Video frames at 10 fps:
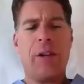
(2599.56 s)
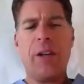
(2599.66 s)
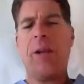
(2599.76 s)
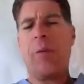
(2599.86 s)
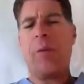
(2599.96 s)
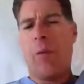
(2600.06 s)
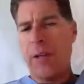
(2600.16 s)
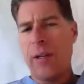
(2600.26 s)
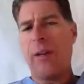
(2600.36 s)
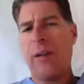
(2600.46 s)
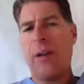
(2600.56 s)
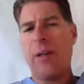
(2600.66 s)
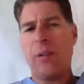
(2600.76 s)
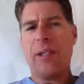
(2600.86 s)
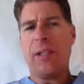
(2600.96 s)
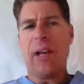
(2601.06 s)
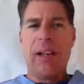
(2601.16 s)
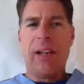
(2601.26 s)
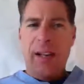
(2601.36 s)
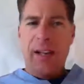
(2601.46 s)
could be an set of rituals that
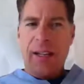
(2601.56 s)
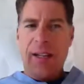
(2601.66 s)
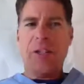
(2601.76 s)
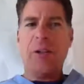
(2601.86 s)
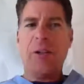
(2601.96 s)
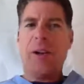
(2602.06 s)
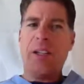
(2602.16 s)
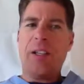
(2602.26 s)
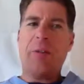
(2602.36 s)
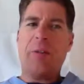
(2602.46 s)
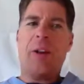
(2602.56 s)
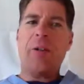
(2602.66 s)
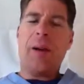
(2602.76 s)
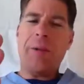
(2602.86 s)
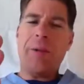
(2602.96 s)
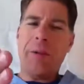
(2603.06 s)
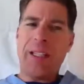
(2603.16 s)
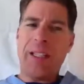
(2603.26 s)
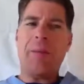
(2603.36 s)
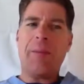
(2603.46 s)
get you in this mode where I'm doing the
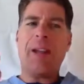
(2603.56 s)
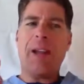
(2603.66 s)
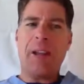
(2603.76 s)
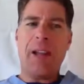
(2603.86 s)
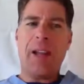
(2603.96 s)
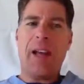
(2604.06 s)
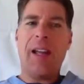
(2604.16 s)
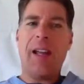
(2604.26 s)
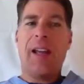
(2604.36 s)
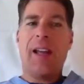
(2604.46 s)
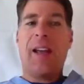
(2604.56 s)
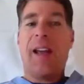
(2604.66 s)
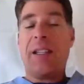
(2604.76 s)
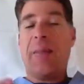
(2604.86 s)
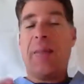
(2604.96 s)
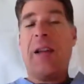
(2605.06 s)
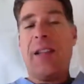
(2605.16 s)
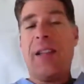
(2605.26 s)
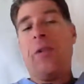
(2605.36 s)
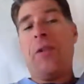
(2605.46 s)
same thing every day. And it's
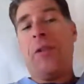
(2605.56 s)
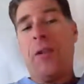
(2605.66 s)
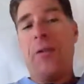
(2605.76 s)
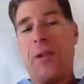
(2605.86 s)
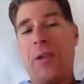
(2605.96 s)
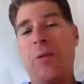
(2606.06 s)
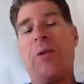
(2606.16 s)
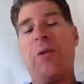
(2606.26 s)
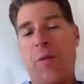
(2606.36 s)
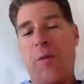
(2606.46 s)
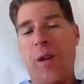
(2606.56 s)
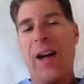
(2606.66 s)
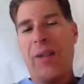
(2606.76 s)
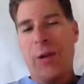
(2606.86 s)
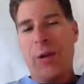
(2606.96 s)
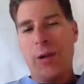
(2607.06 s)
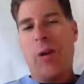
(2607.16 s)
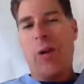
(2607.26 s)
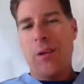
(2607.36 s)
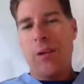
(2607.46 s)
amazing that when you do these rituals, you will find others
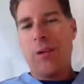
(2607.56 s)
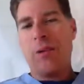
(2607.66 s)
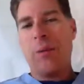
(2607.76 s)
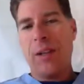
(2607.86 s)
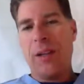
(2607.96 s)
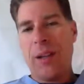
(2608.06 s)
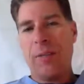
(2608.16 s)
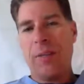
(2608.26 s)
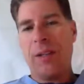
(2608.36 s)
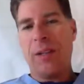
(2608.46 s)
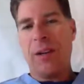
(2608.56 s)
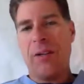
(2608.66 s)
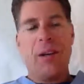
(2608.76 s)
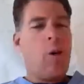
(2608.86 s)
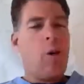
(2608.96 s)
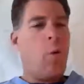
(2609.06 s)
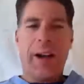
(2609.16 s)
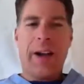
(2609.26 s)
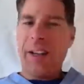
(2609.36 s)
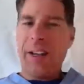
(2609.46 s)
who are also doing them. So
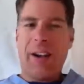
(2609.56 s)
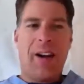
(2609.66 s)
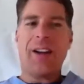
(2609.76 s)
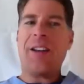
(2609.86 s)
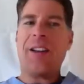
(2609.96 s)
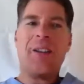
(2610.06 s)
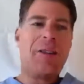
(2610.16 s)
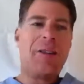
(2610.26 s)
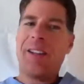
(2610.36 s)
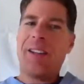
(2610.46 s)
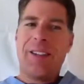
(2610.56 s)
walking a dog, you know, you